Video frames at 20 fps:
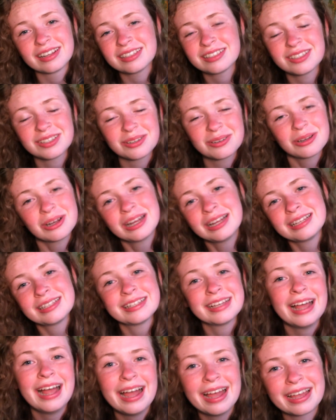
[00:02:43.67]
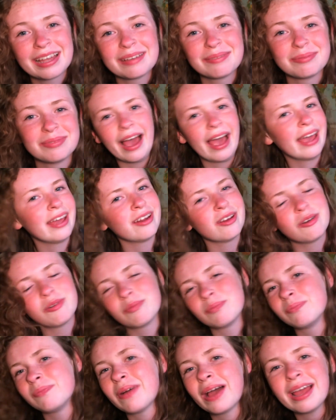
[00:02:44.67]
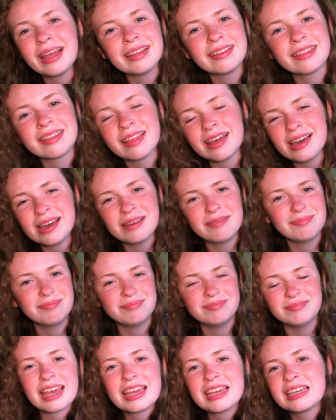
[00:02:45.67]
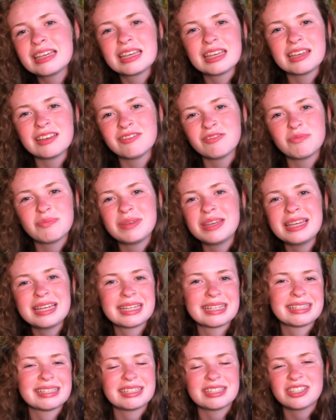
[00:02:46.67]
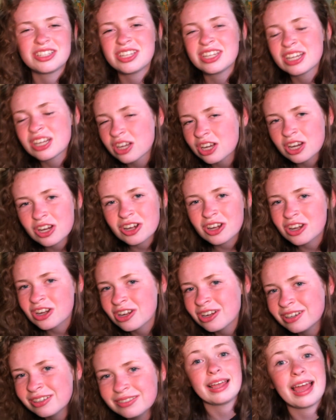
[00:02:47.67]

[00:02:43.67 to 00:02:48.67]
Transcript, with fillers: It's a great time. I don't bite them. They give me a sticker.